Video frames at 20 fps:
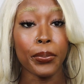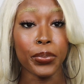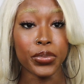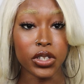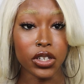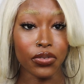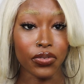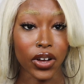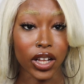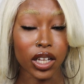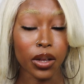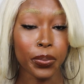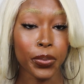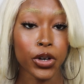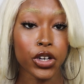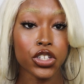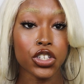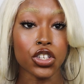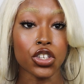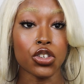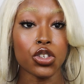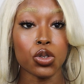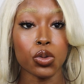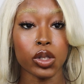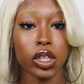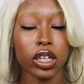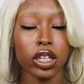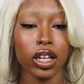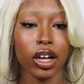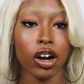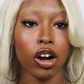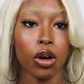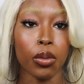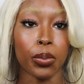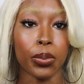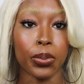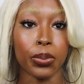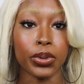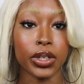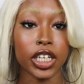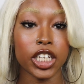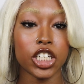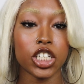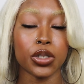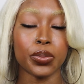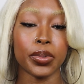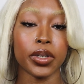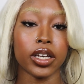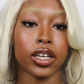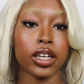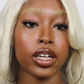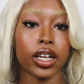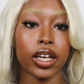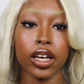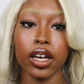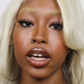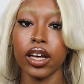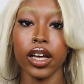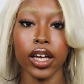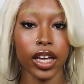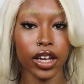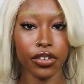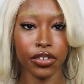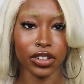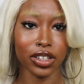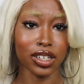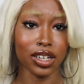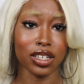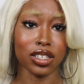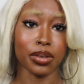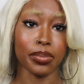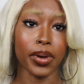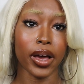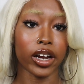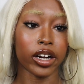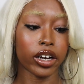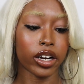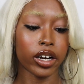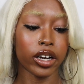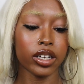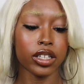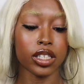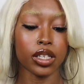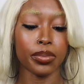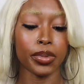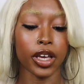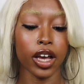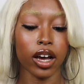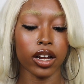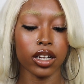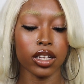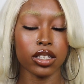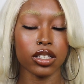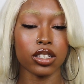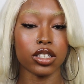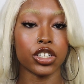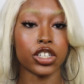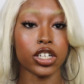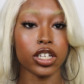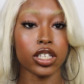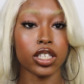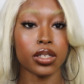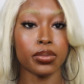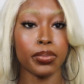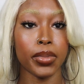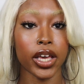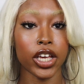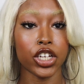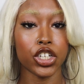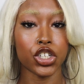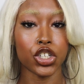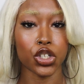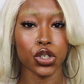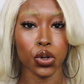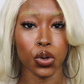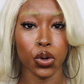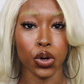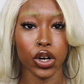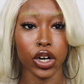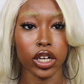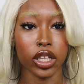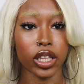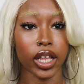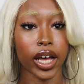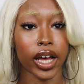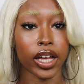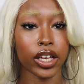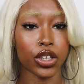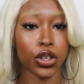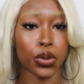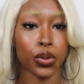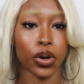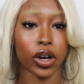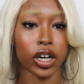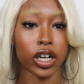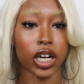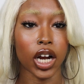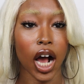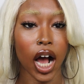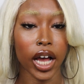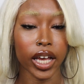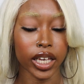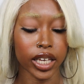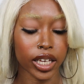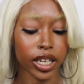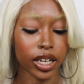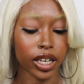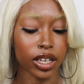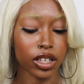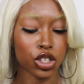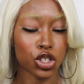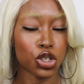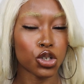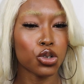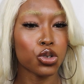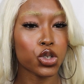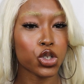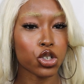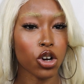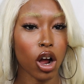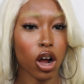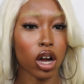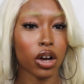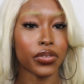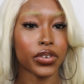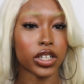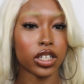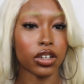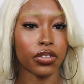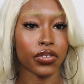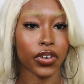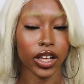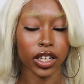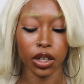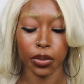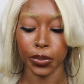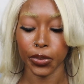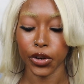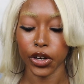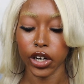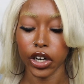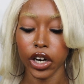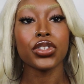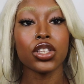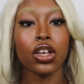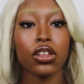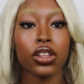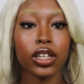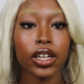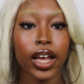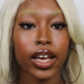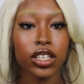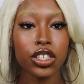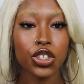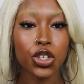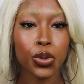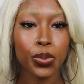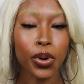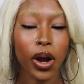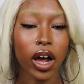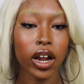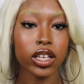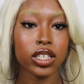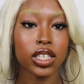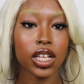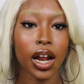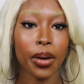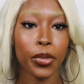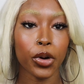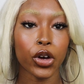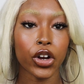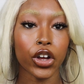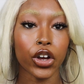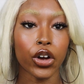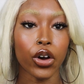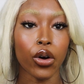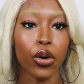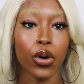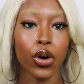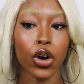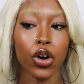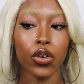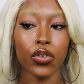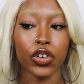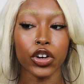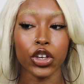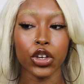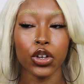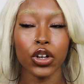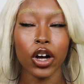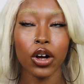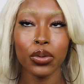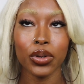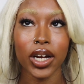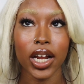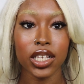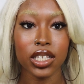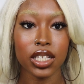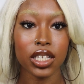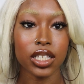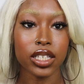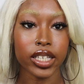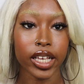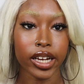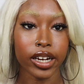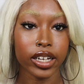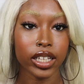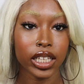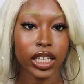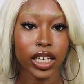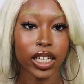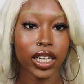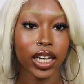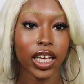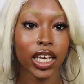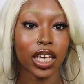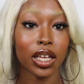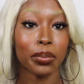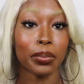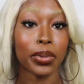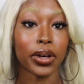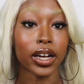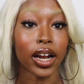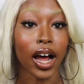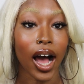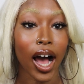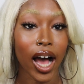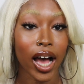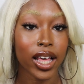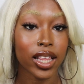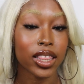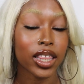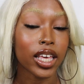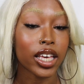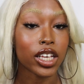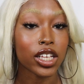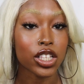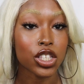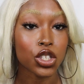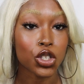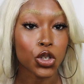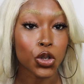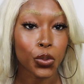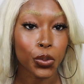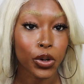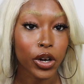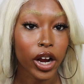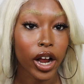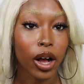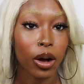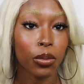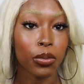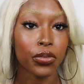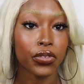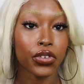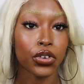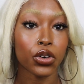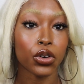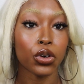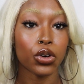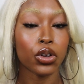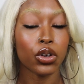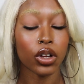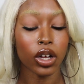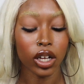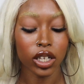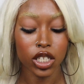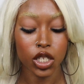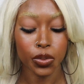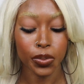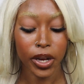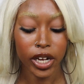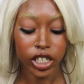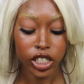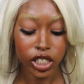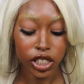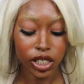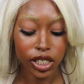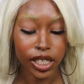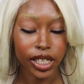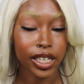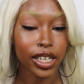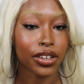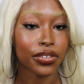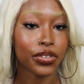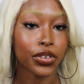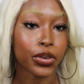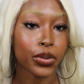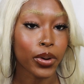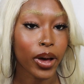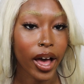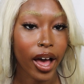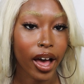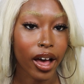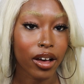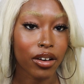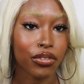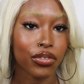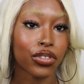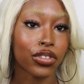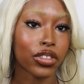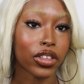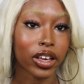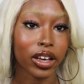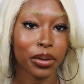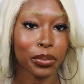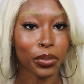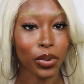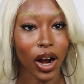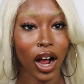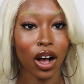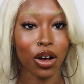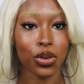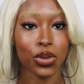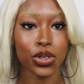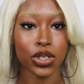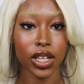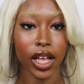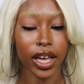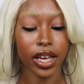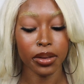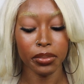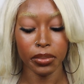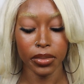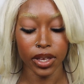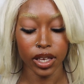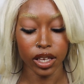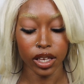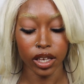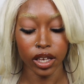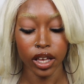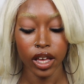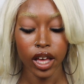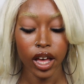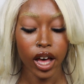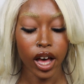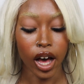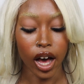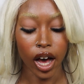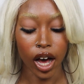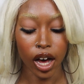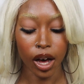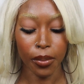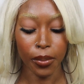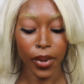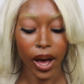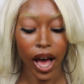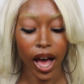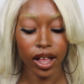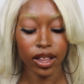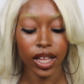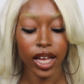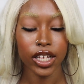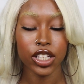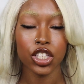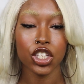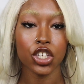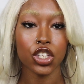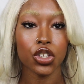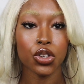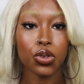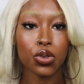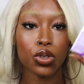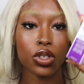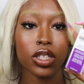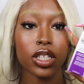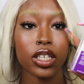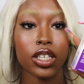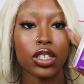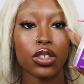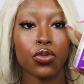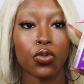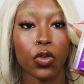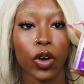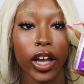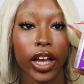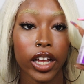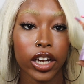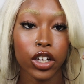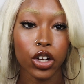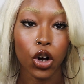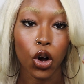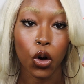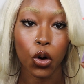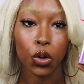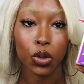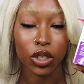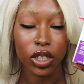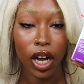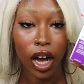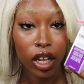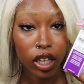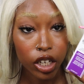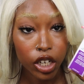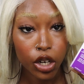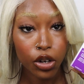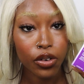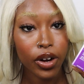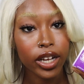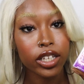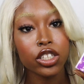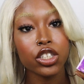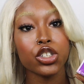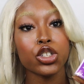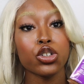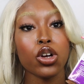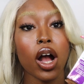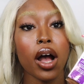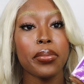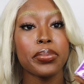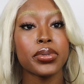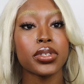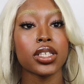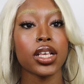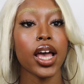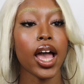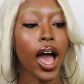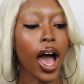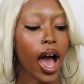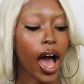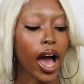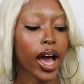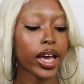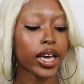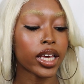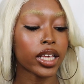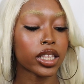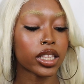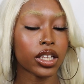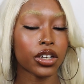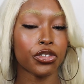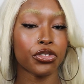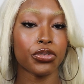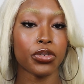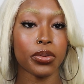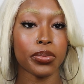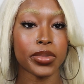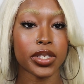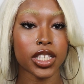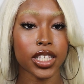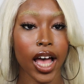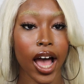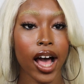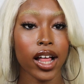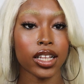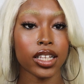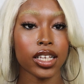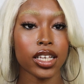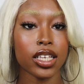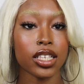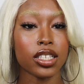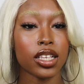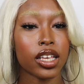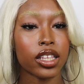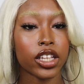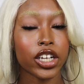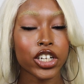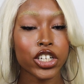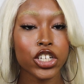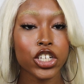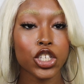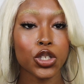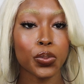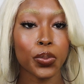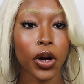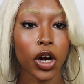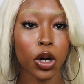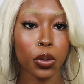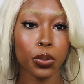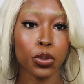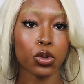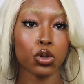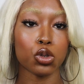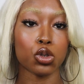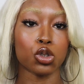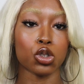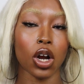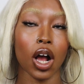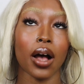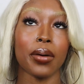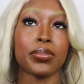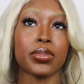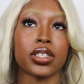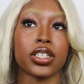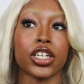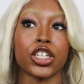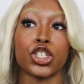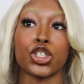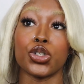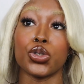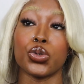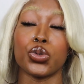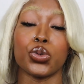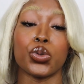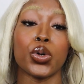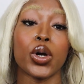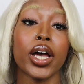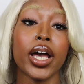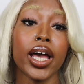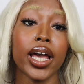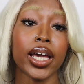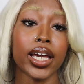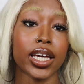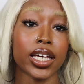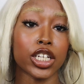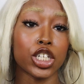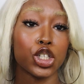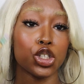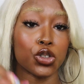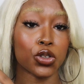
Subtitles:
developer to use with the Clairol bleach, but it really doesn't matter, to be honest. Just make sure that you are not getting too strong of a developer. So the next 2 products that I'm going to go over, you don't necessarily need, but I think it's super helpful, especially if you have thick brows like me. I like to use these red gold color corrector drops. I get them from Sally's, and they're just purple drops that you can